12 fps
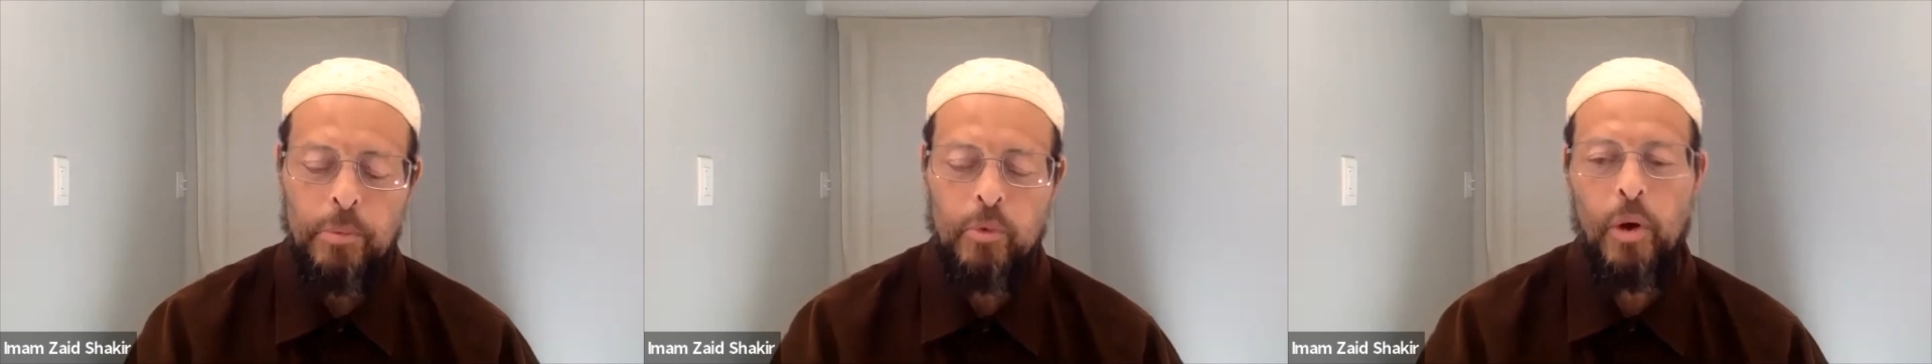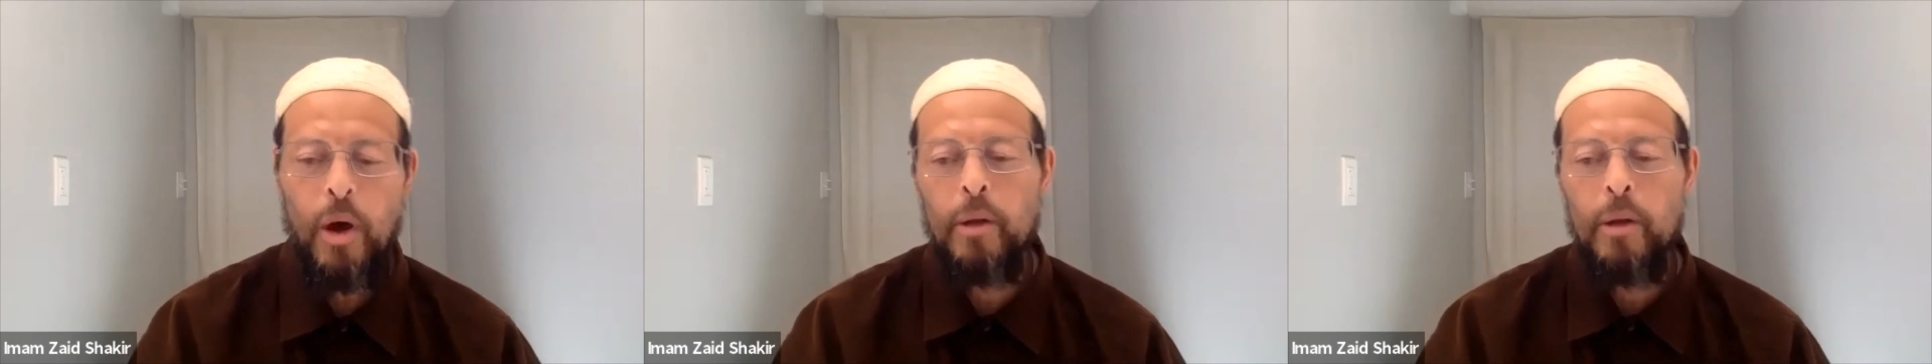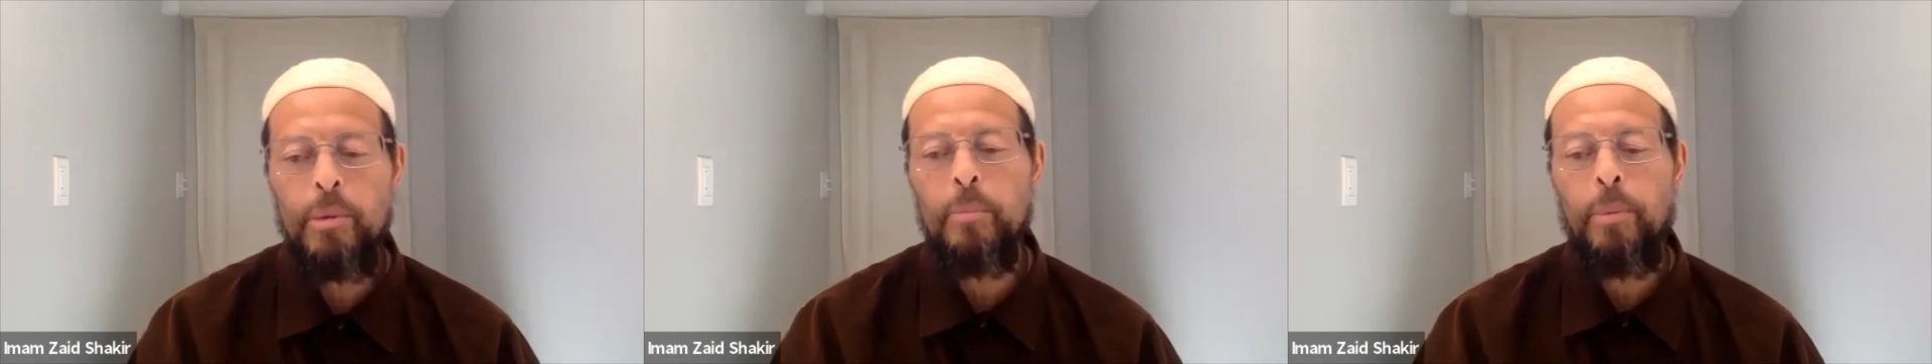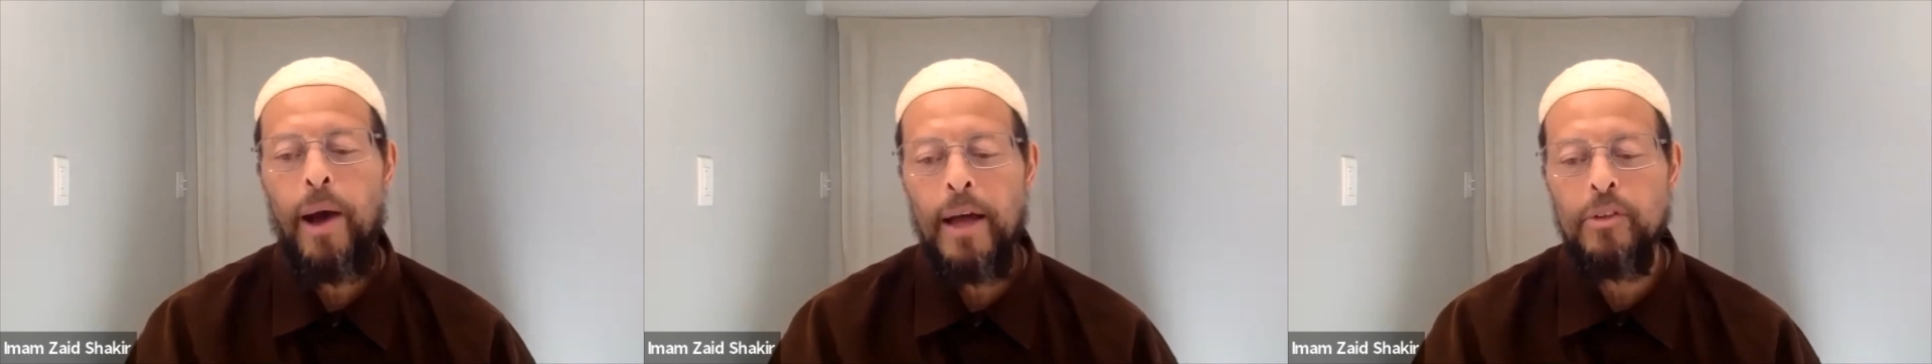try to be
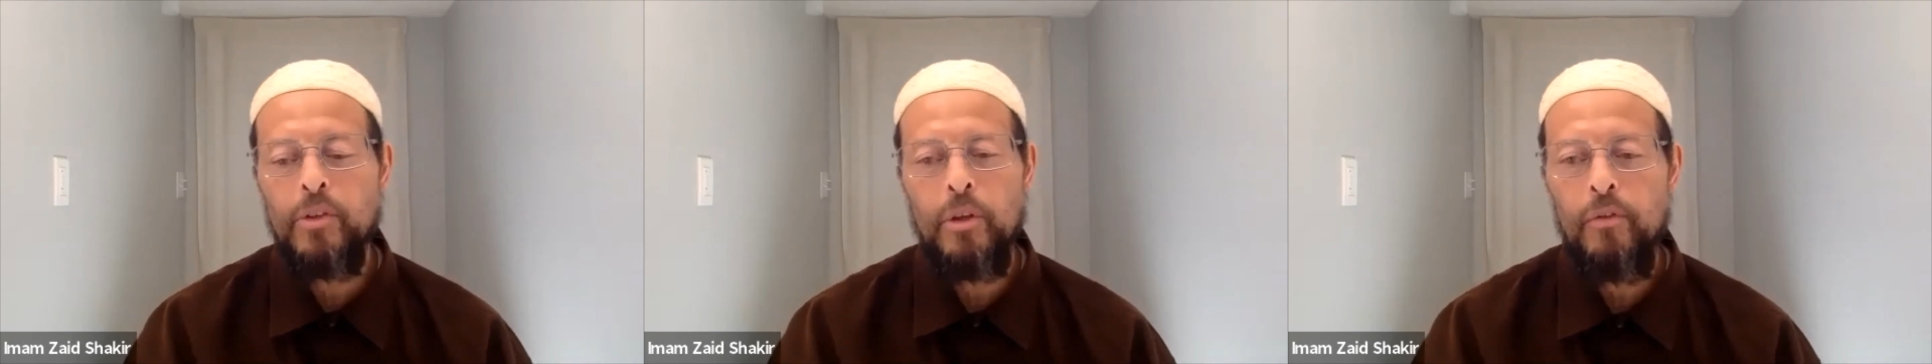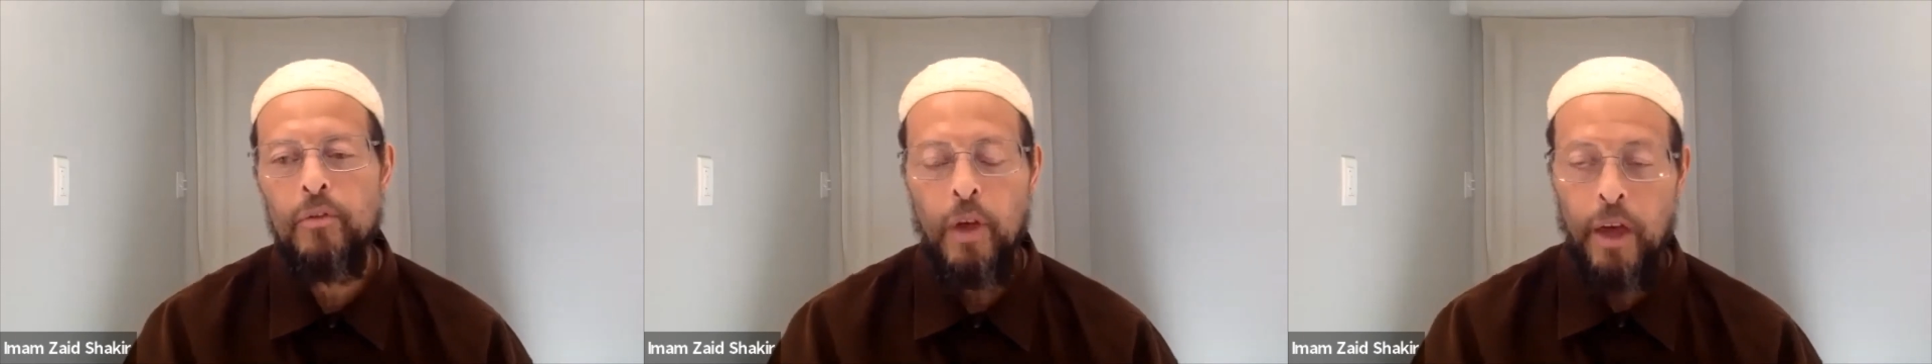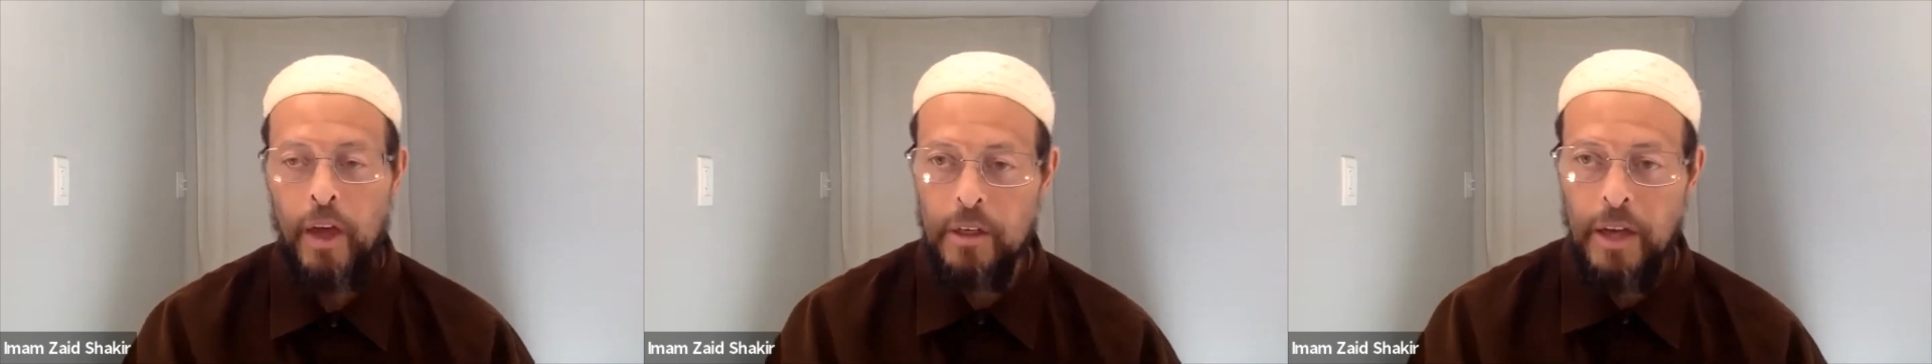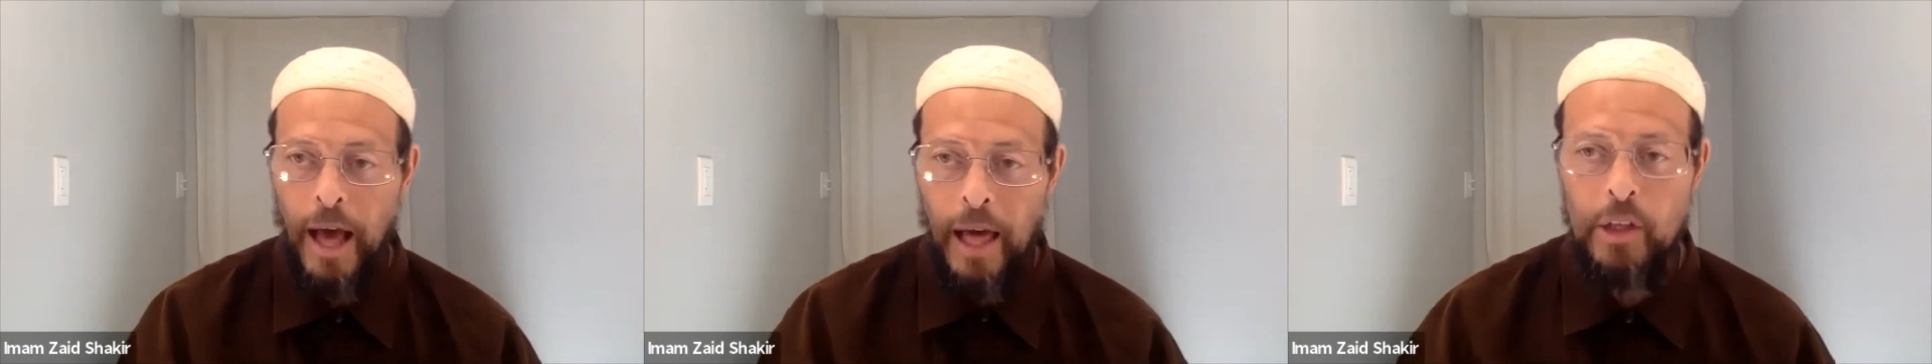positive,
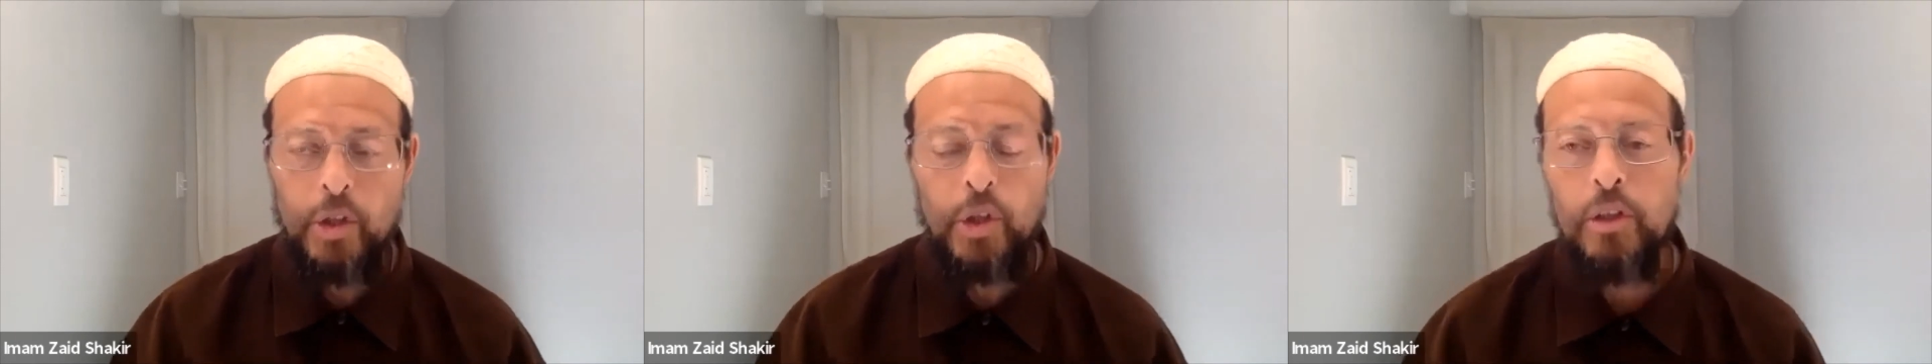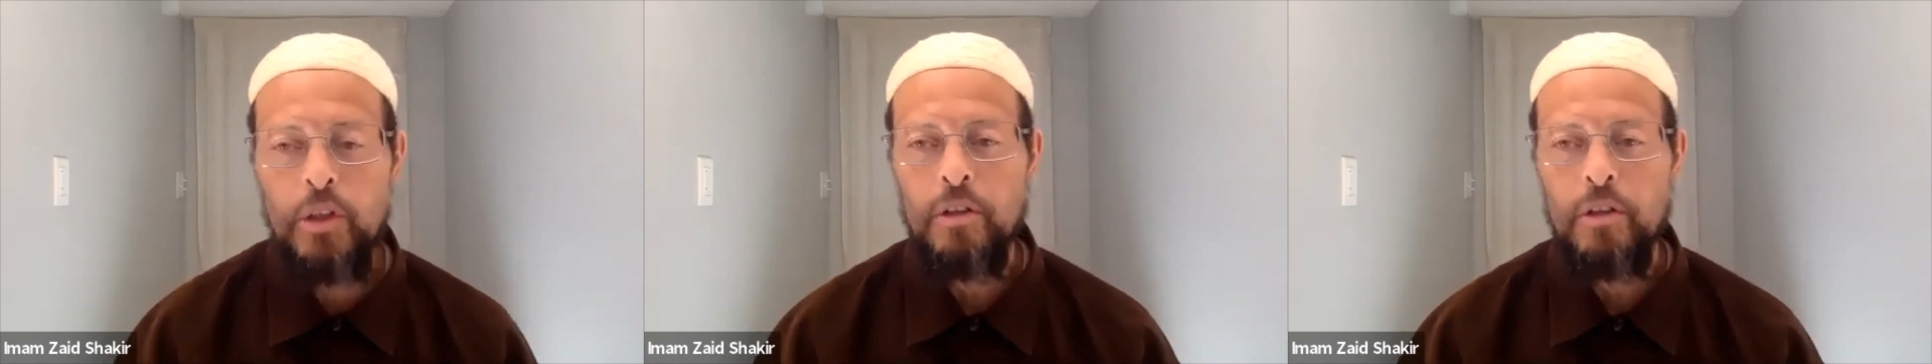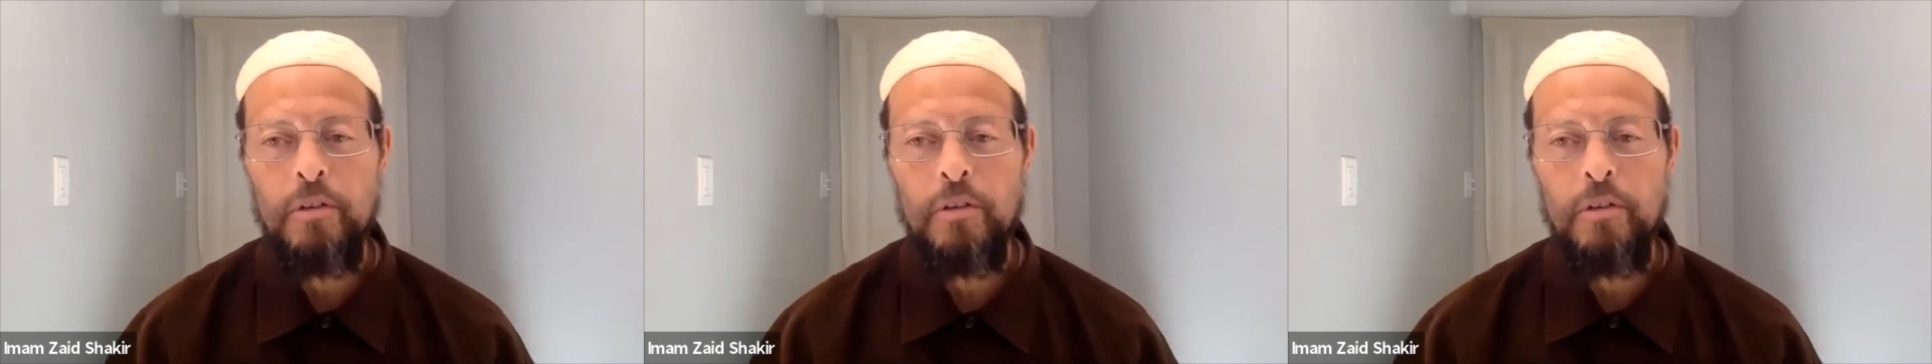acknowledging,